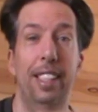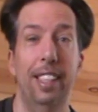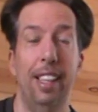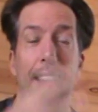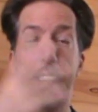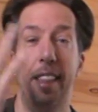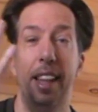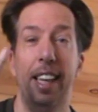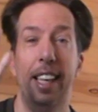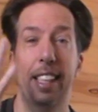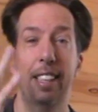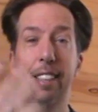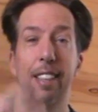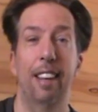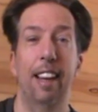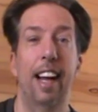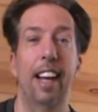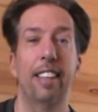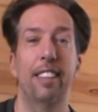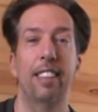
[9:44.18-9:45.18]
it's, i think it's
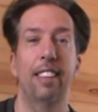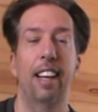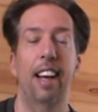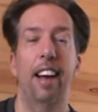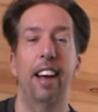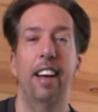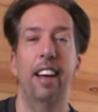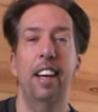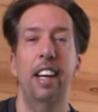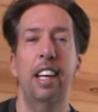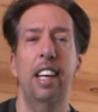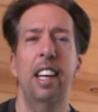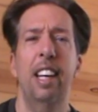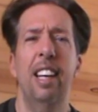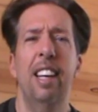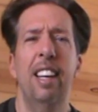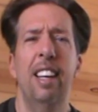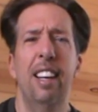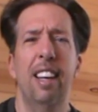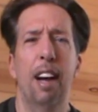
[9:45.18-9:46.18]
the last day
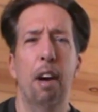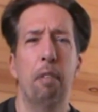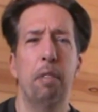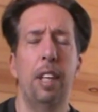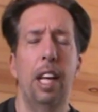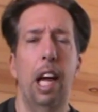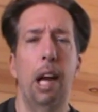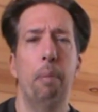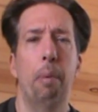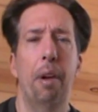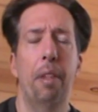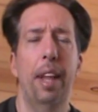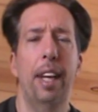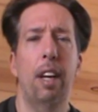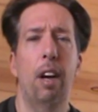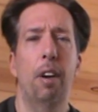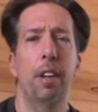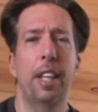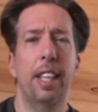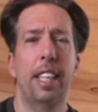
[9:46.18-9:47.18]
of camp i
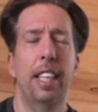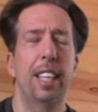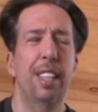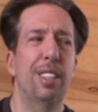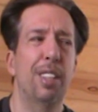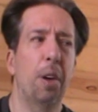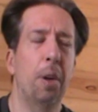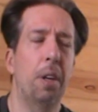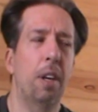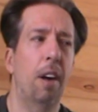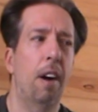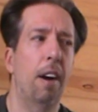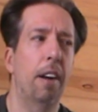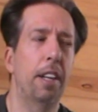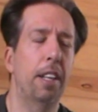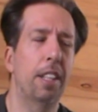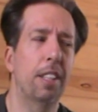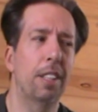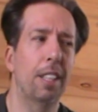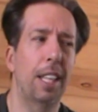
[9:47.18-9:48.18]
think all the kids are
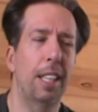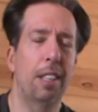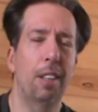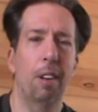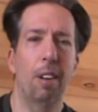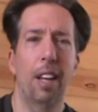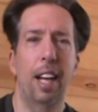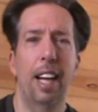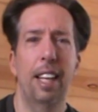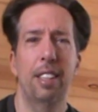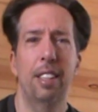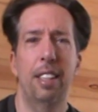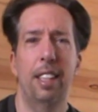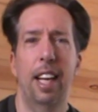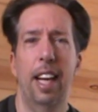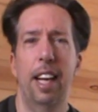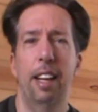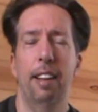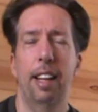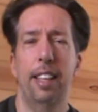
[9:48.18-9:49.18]
gone and it's like their last
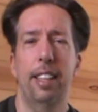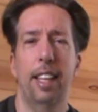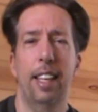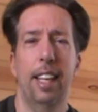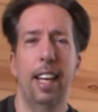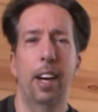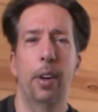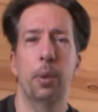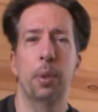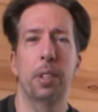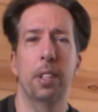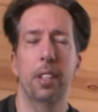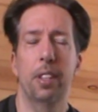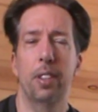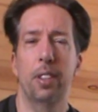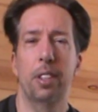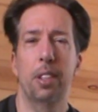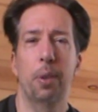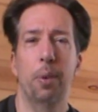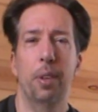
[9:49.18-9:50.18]
day like the
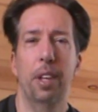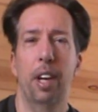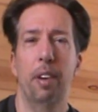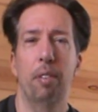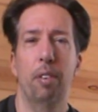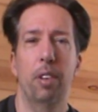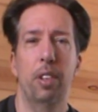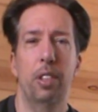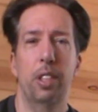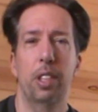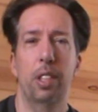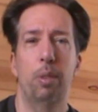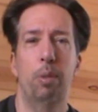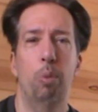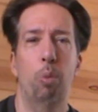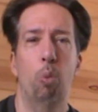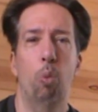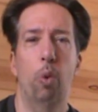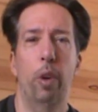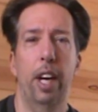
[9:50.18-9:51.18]
counselors or whatever just
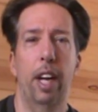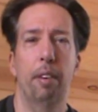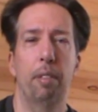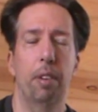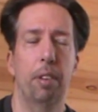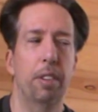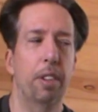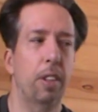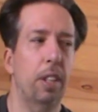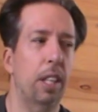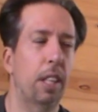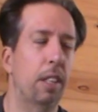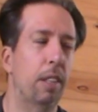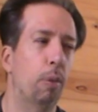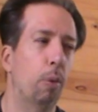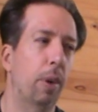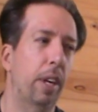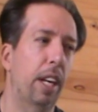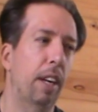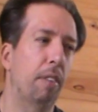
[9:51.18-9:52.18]
whatever and they're
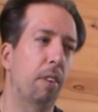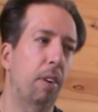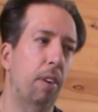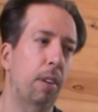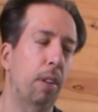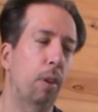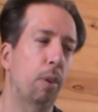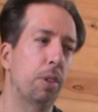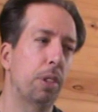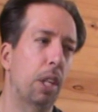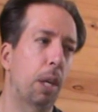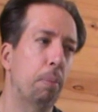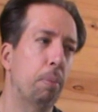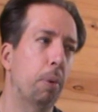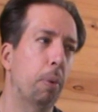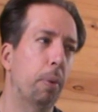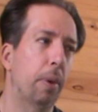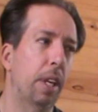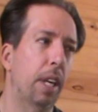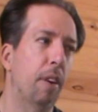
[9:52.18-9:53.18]
gonna whatever close up
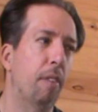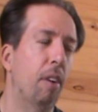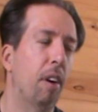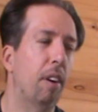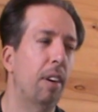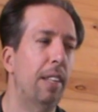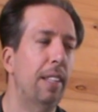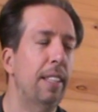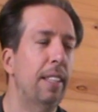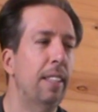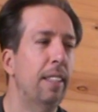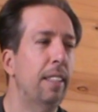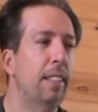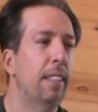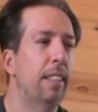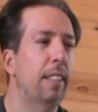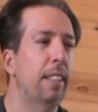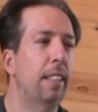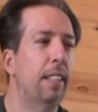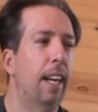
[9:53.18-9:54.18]
or whatever
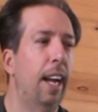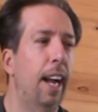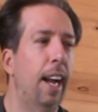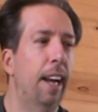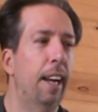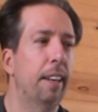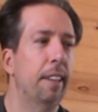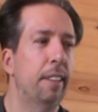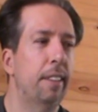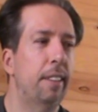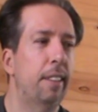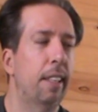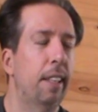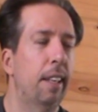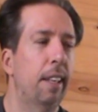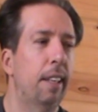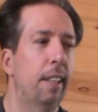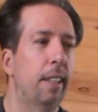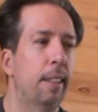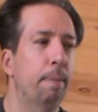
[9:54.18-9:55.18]
and
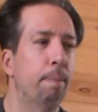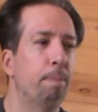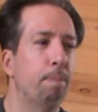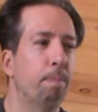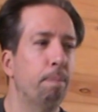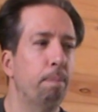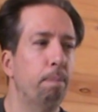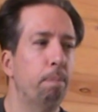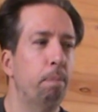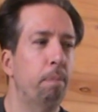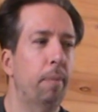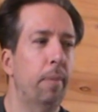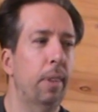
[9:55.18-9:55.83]
um,